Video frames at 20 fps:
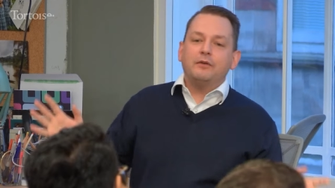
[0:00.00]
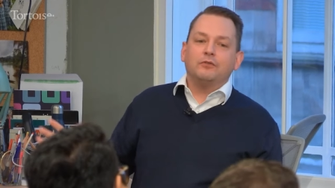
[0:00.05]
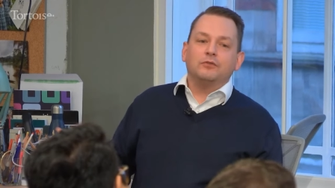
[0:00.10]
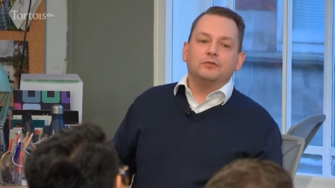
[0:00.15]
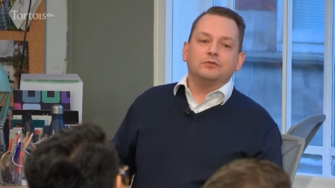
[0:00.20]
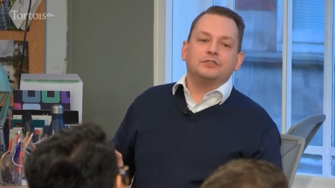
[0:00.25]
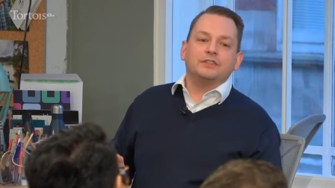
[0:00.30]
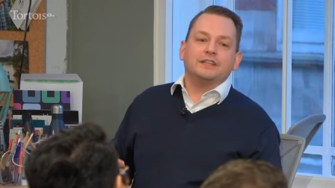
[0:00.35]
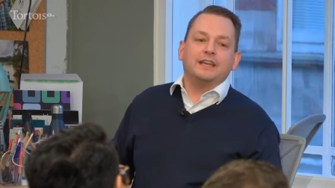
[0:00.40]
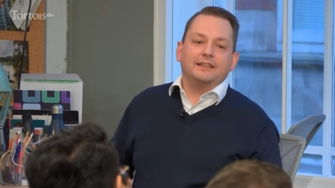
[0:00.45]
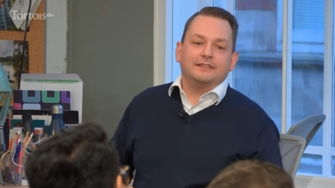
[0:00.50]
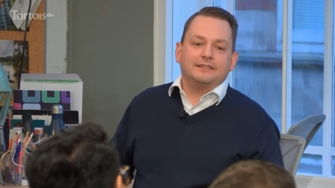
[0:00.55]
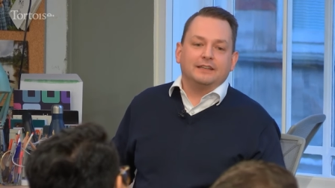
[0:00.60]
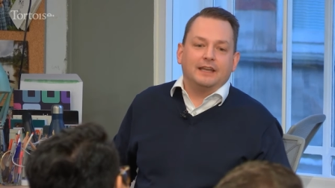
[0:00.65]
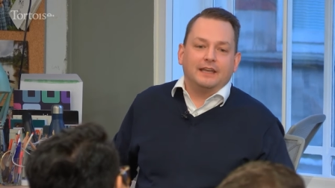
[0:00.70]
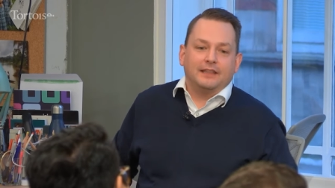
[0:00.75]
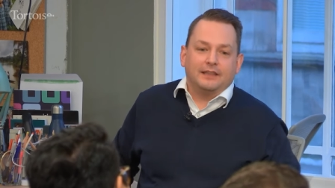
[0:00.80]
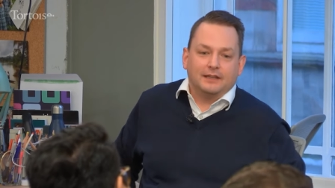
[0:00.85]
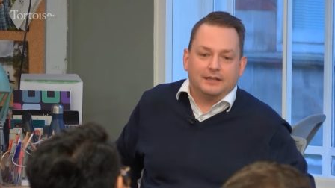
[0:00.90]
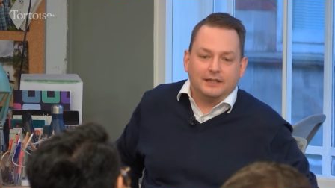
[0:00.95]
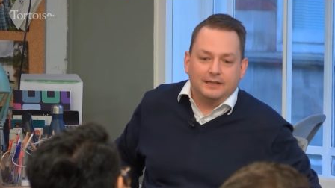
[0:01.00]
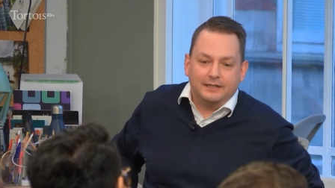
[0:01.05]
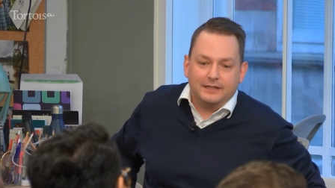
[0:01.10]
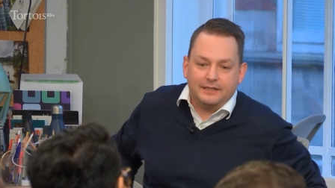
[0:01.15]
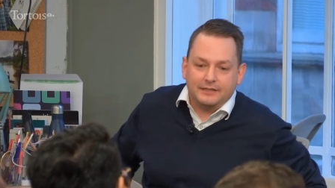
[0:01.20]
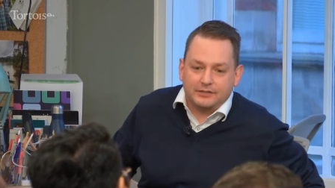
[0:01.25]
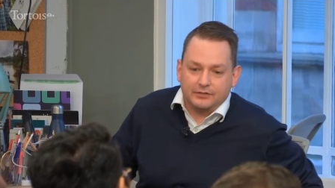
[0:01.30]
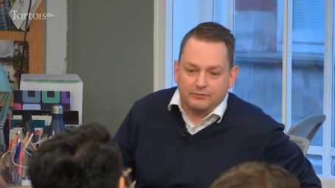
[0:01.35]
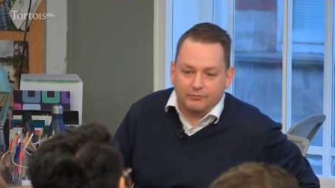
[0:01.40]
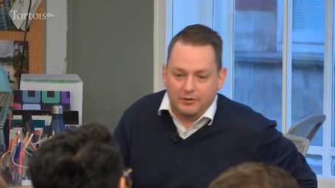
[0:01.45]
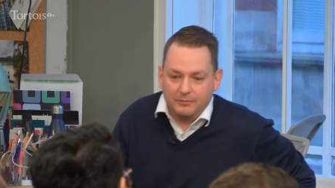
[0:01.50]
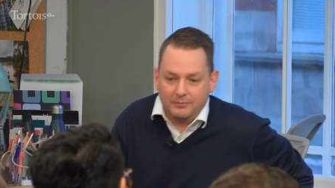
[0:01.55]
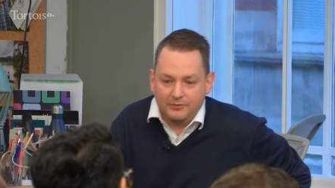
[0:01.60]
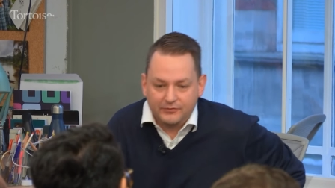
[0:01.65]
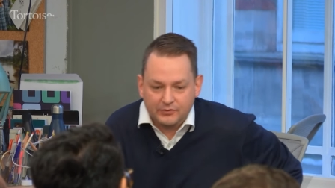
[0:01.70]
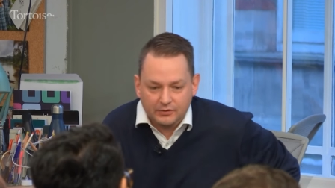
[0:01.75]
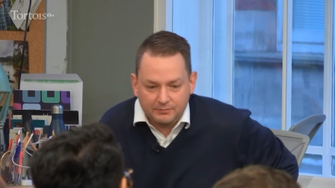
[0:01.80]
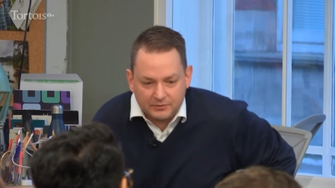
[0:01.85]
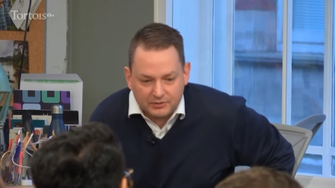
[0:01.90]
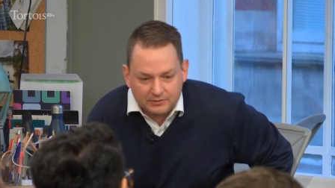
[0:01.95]
we were all to get together, clearly this is a room
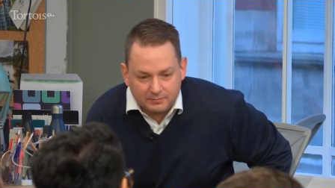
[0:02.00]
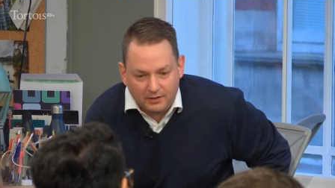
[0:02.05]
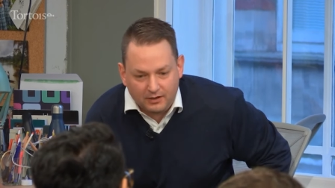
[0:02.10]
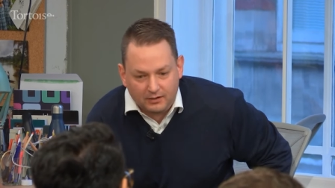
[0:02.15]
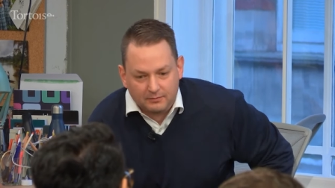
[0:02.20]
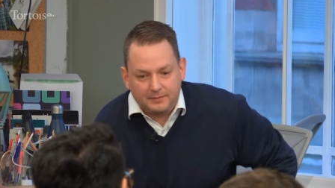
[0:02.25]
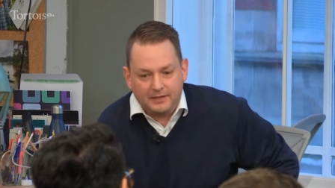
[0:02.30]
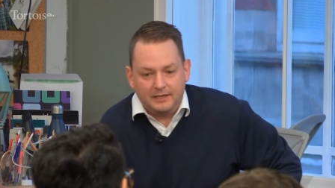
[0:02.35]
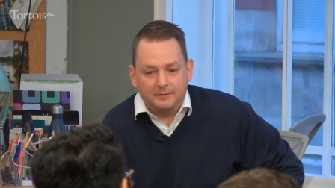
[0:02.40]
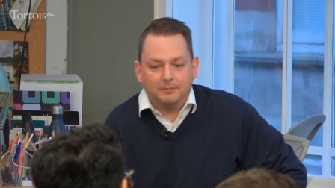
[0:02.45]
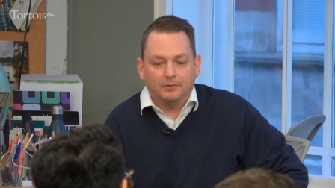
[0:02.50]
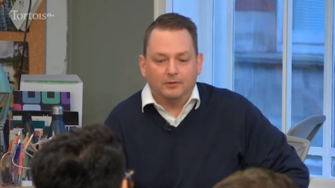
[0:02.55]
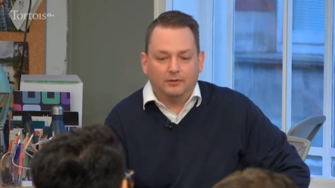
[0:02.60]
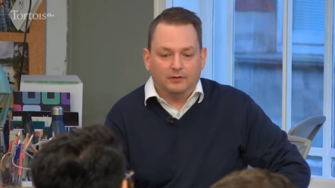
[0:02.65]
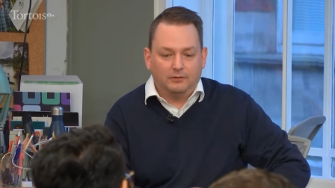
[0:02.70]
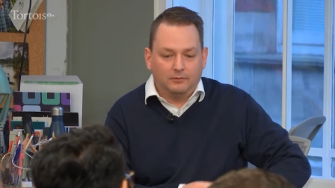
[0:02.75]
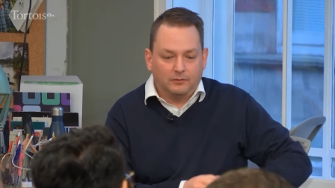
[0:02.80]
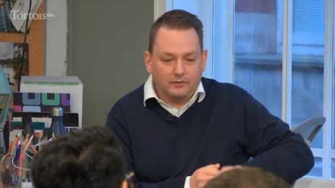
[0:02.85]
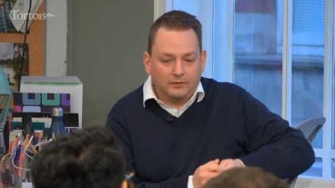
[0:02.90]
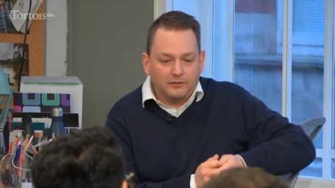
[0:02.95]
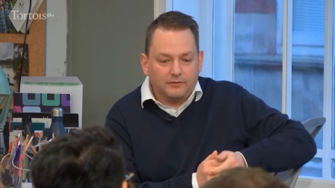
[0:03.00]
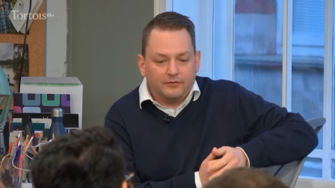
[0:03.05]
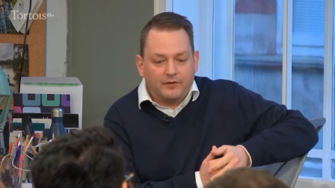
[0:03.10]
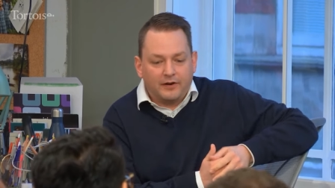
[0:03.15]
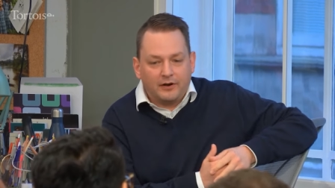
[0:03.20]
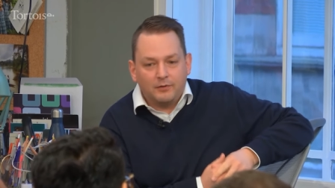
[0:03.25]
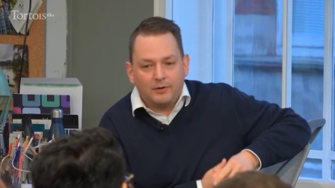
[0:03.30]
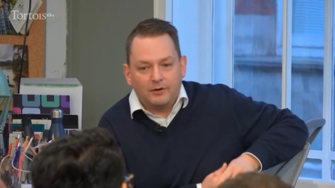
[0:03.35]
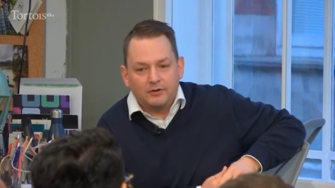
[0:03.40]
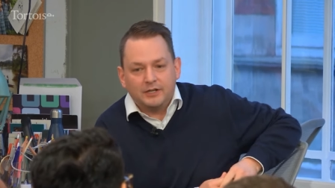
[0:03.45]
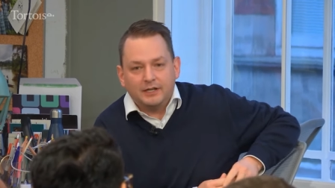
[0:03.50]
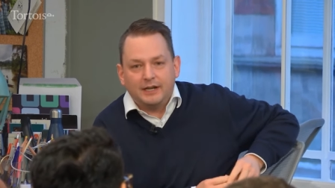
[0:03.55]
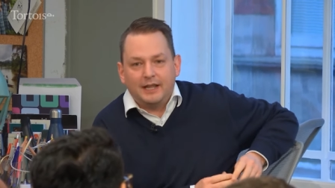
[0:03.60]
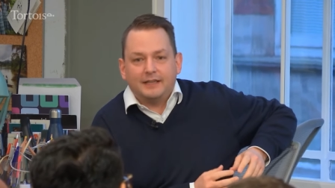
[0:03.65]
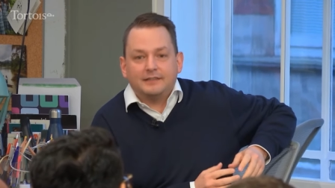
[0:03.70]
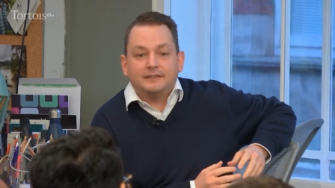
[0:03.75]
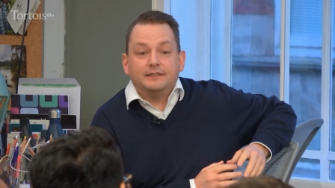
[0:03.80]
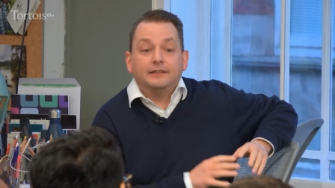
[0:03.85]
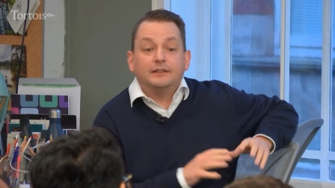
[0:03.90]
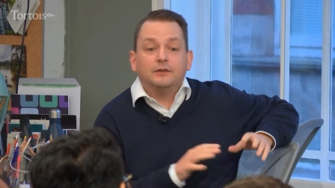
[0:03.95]
of super smart people, they're very well
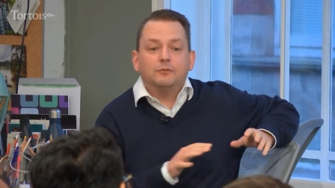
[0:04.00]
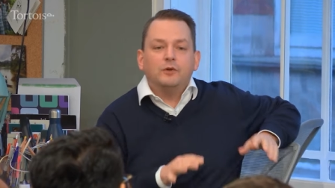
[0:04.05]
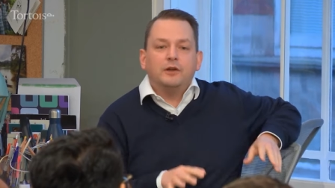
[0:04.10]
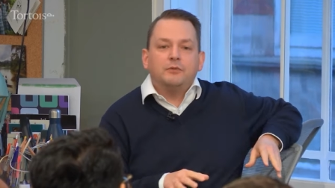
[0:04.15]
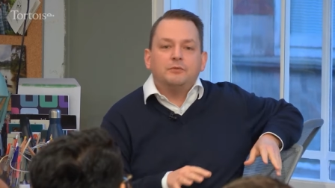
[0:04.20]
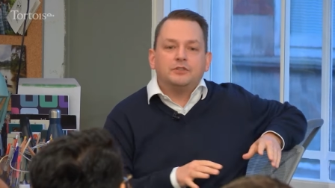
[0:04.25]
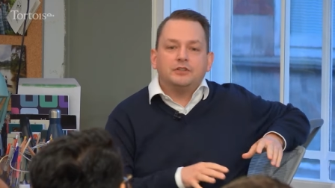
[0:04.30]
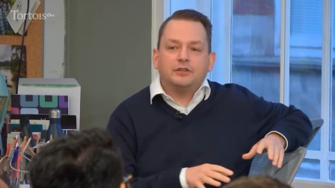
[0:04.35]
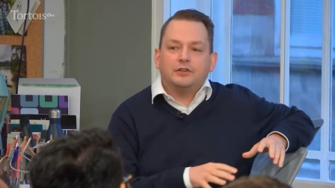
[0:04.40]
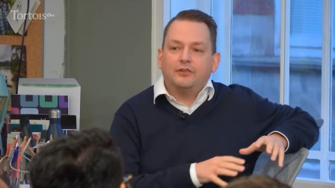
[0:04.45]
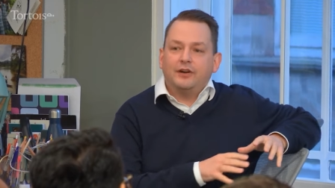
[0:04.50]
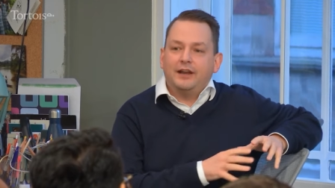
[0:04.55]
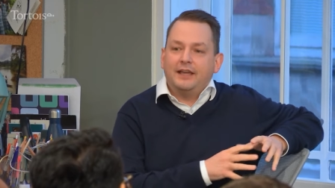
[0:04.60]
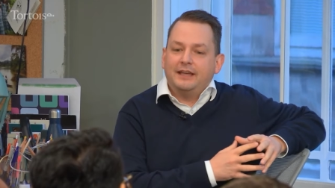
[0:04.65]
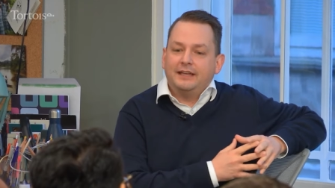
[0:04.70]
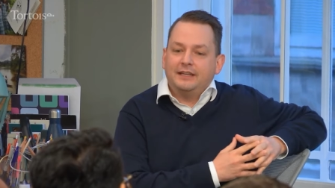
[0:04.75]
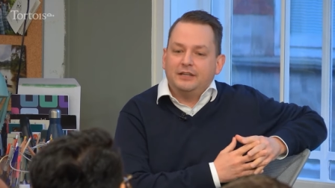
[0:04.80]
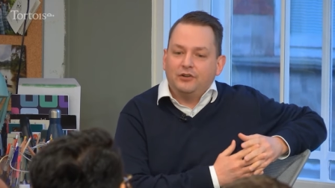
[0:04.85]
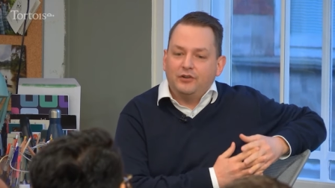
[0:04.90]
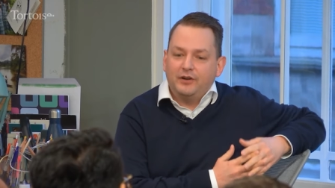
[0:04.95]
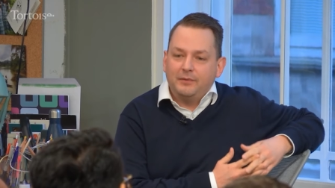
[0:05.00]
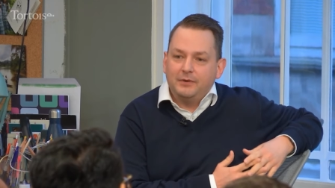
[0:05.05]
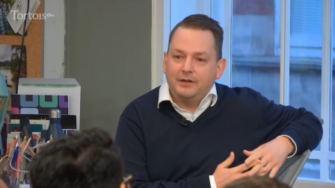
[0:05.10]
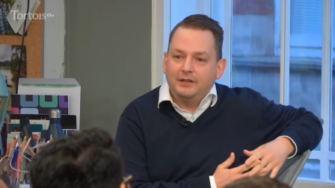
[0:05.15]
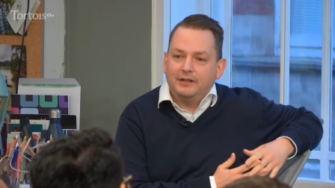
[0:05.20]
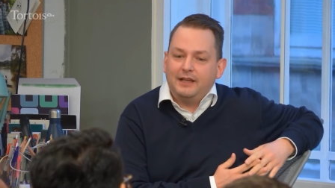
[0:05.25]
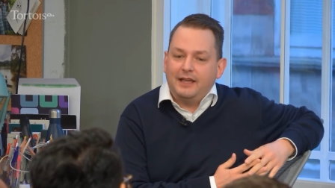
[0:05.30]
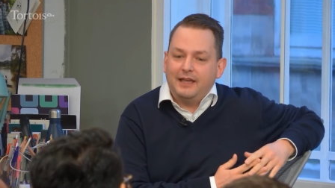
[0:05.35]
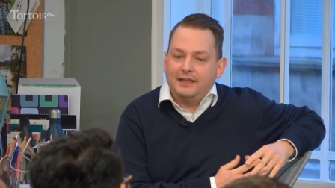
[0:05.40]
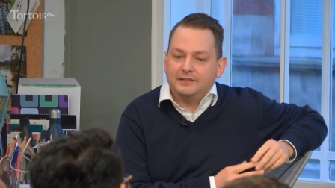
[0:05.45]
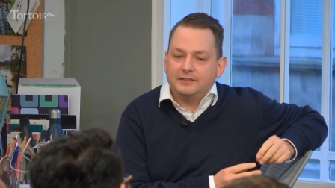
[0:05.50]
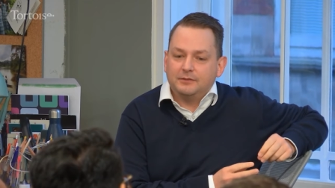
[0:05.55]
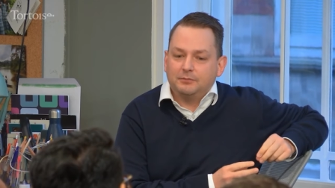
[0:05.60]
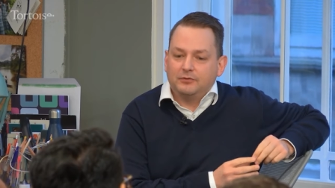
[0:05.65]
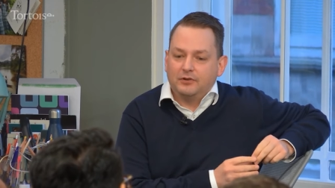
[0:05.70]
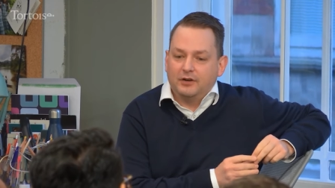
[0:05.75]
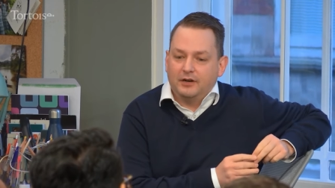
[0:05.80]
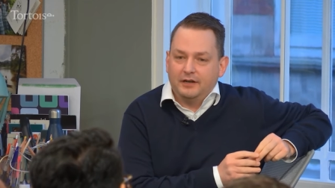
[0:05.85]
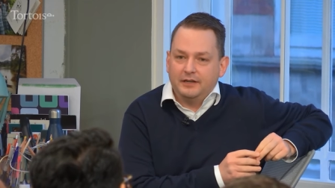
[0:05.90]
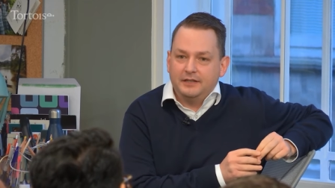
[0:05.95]
connected, and we were to create a criminal
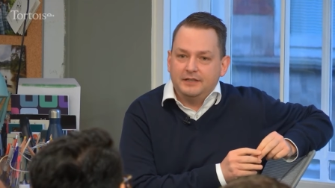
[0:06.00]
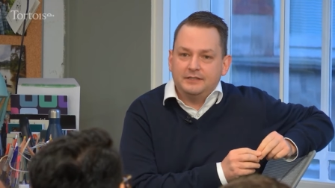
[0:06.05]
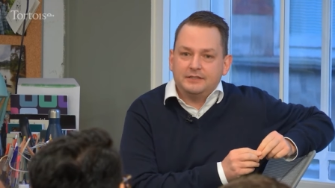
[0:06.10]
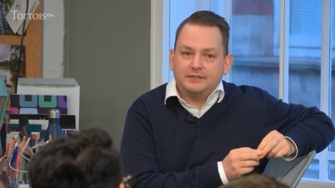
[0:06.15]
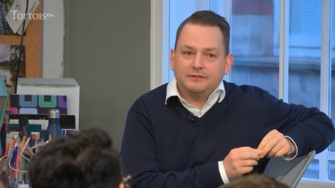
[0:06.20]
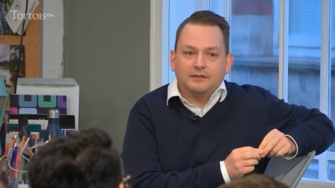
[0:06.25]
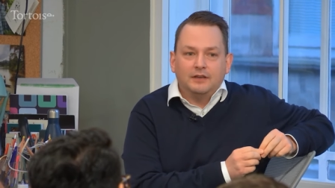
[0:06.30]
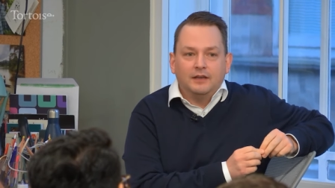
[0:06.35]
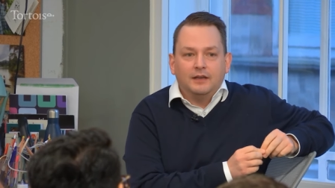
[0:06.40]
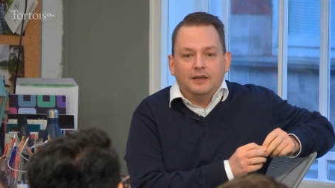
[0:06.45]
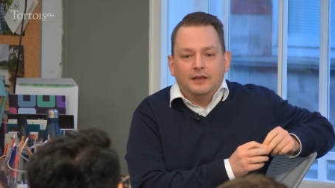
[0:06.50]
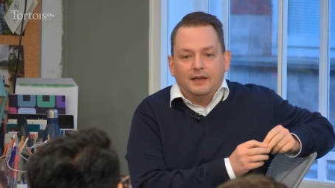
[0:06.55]
enterprise,